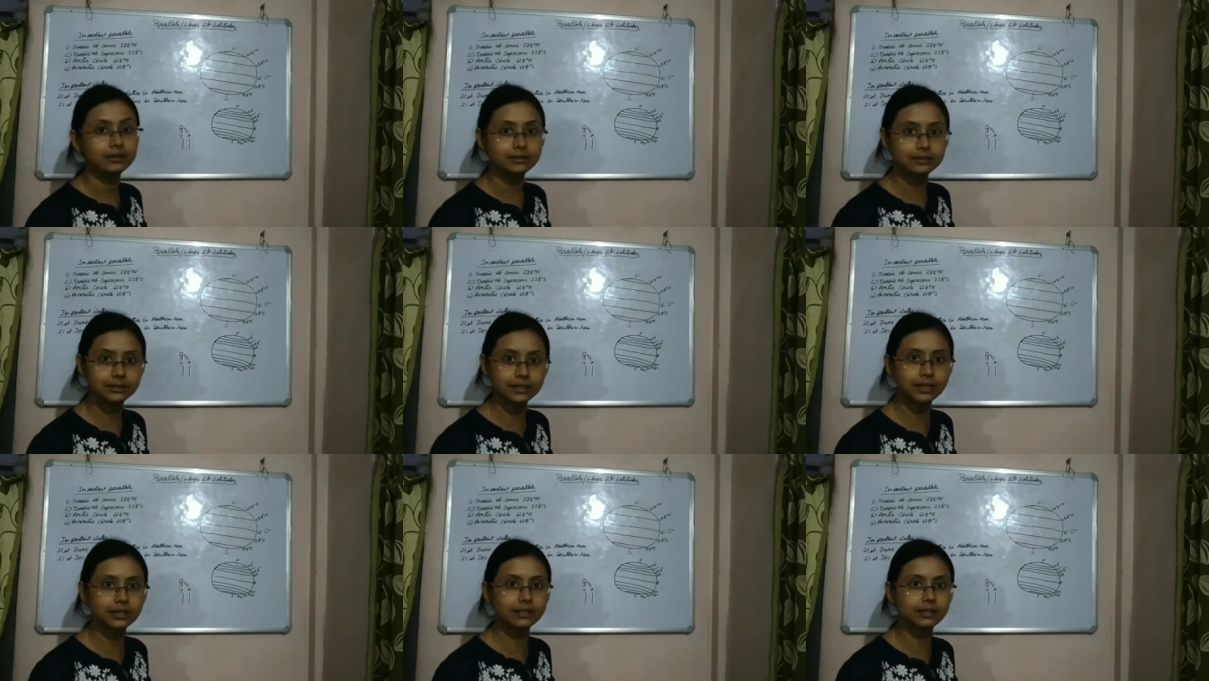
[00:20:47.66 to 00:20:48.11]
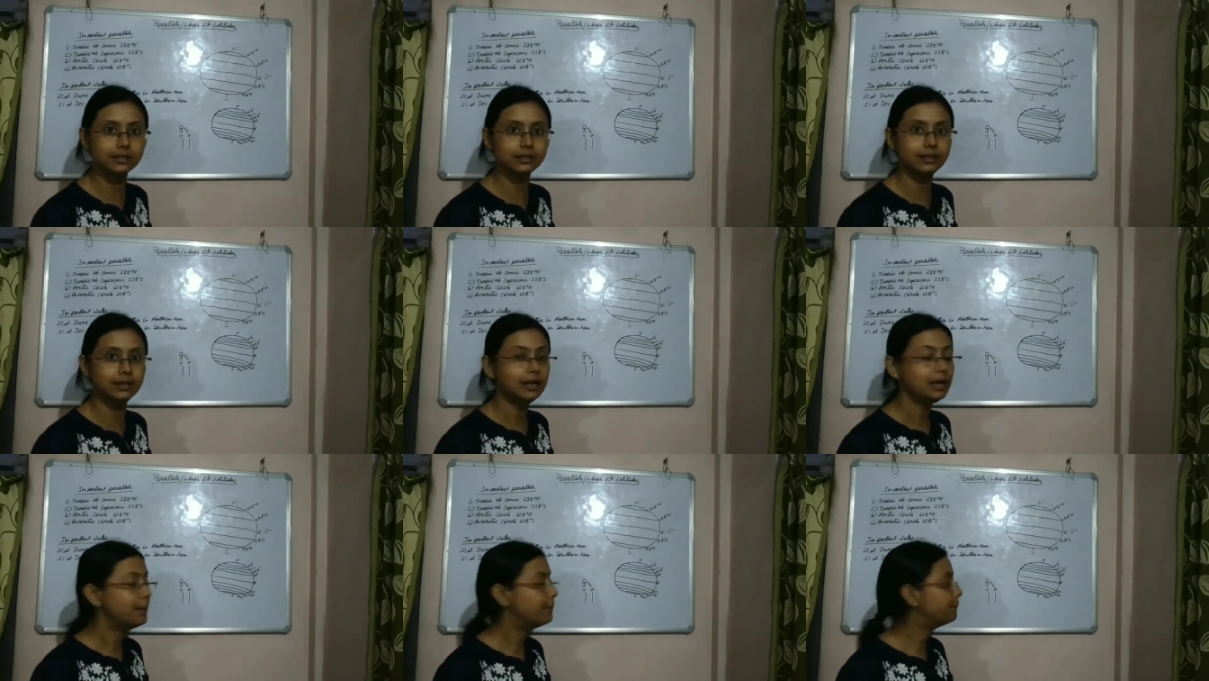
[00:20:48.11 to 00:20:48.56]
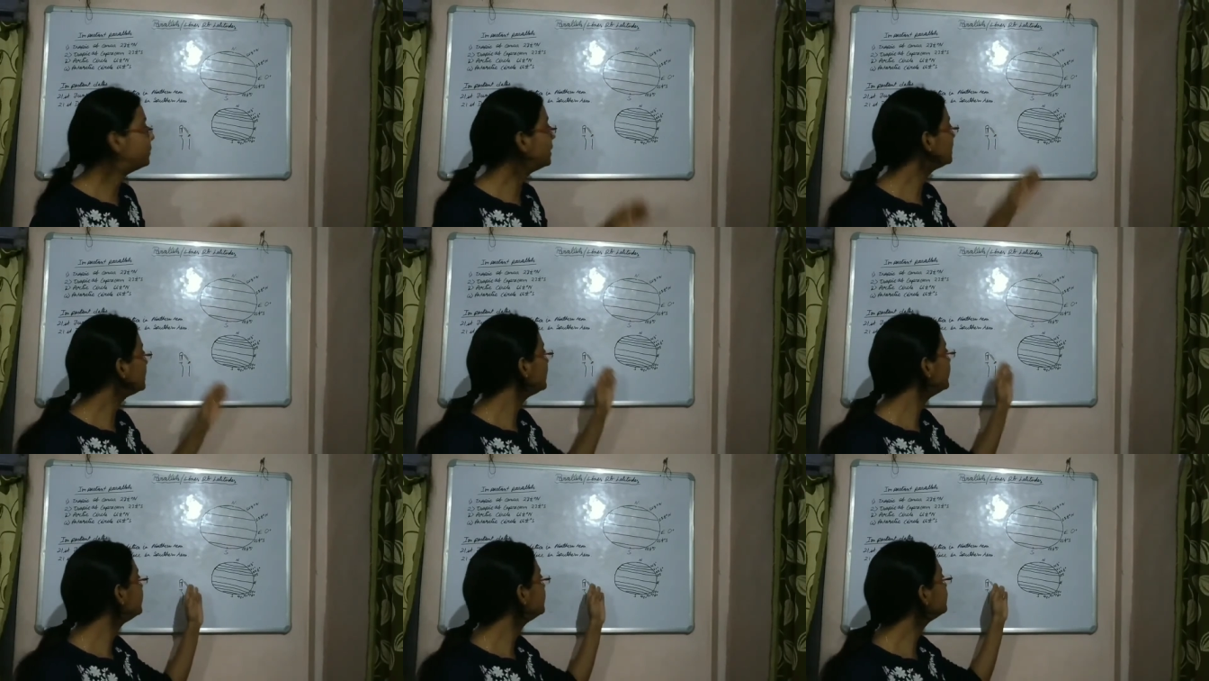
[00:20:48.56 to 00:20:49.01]
Circle.
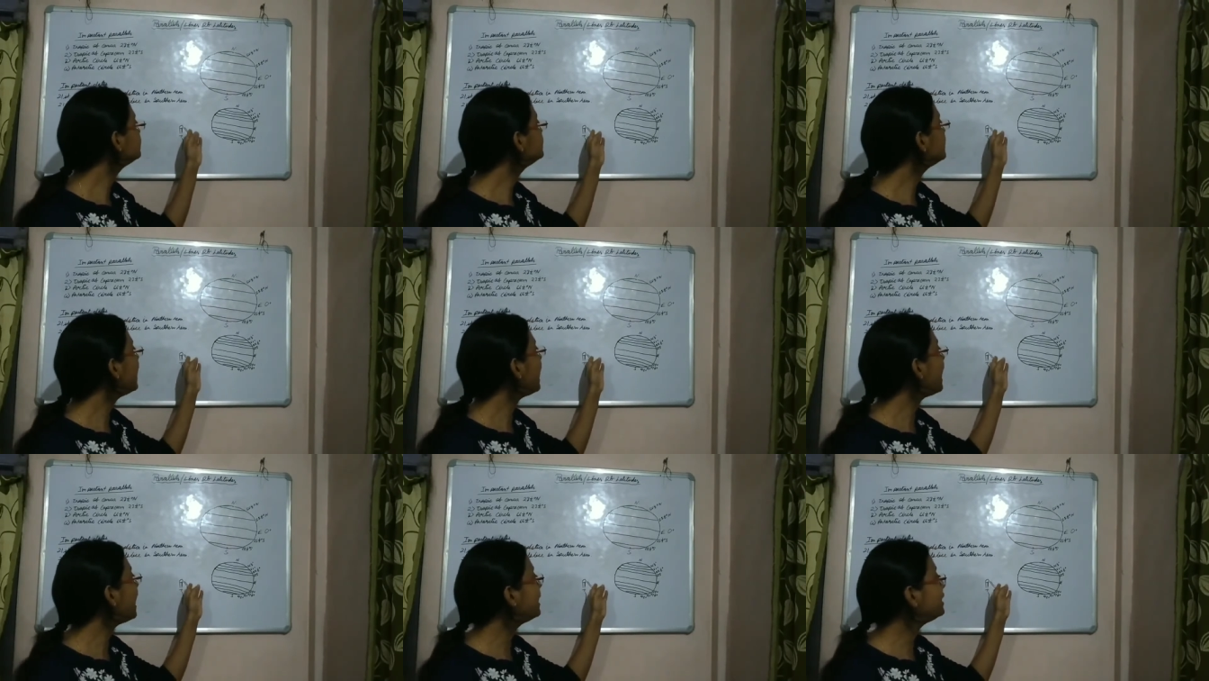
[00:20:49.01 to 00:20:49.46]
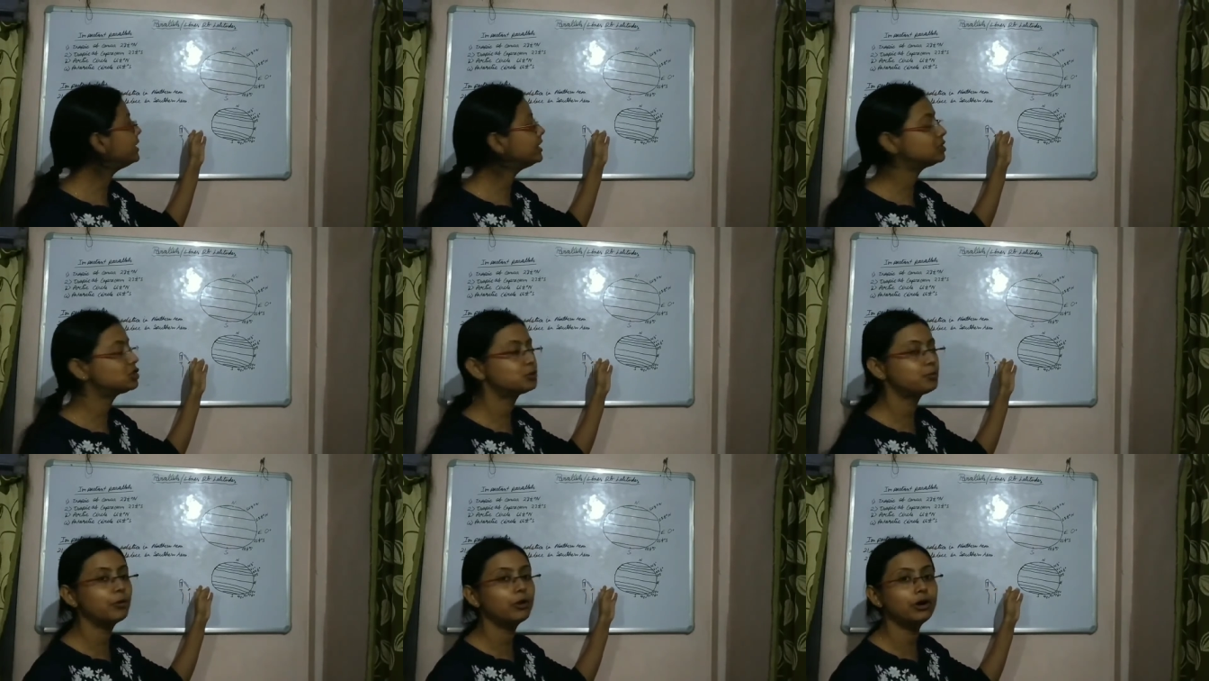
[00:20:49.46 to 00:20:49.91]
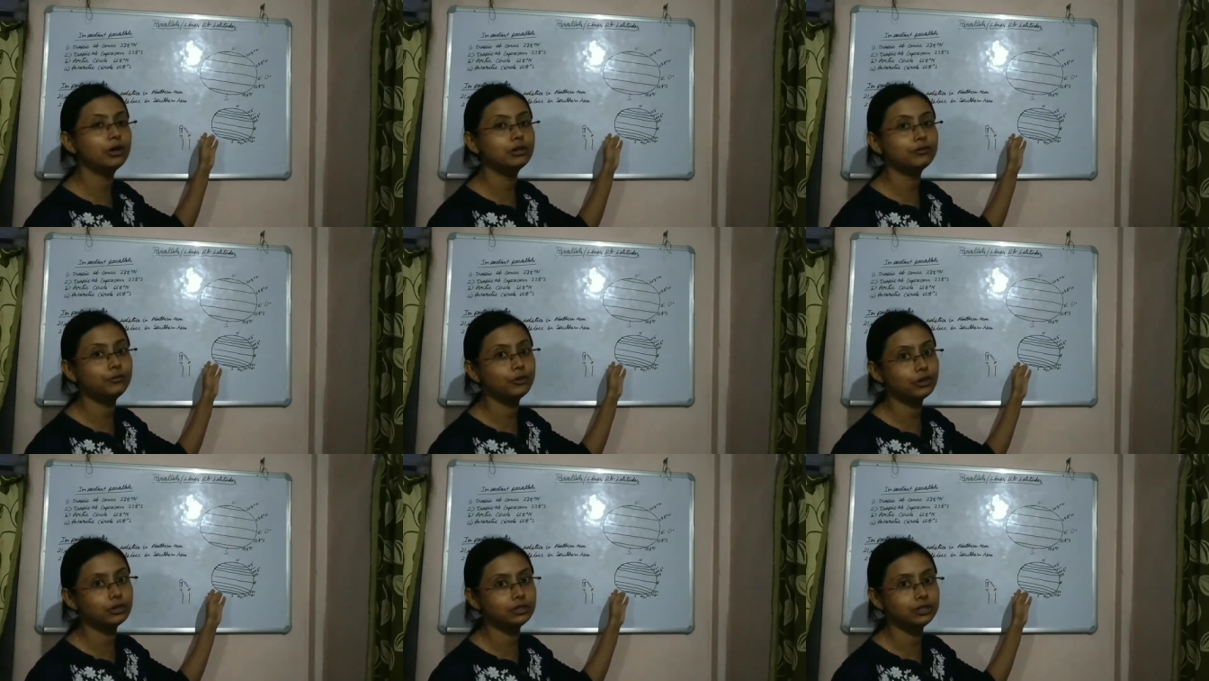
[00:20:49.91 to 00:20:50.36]
But it is the highest point
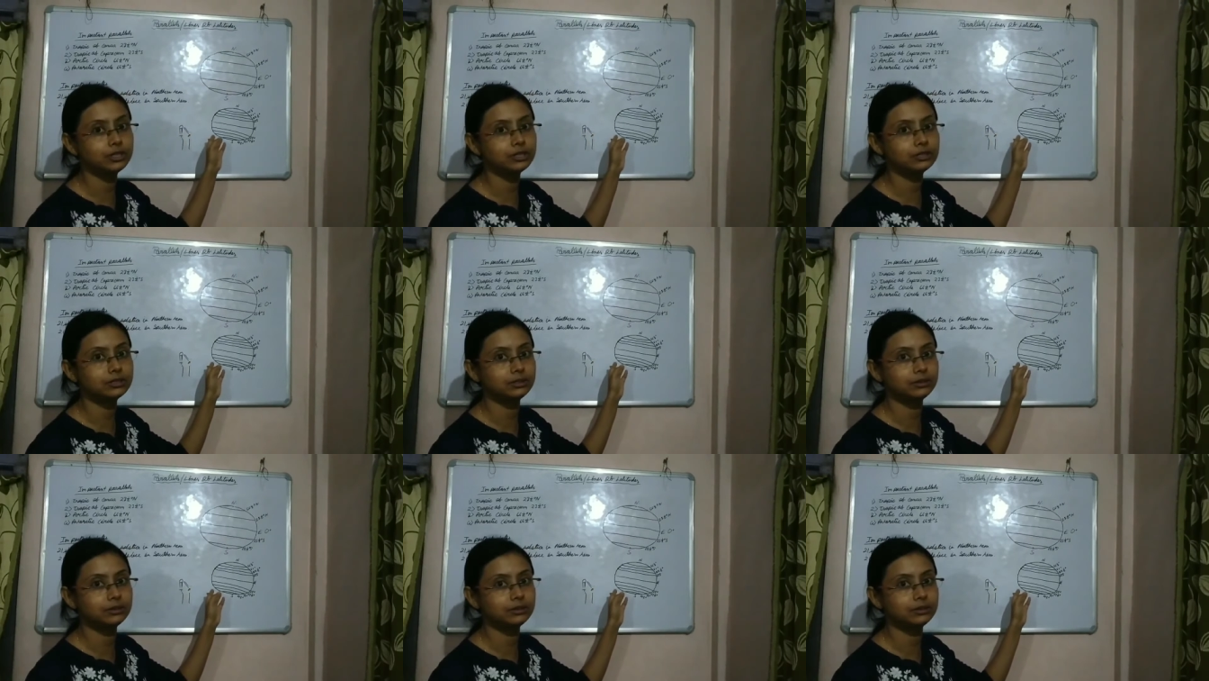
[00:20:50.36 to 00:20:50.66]
for this.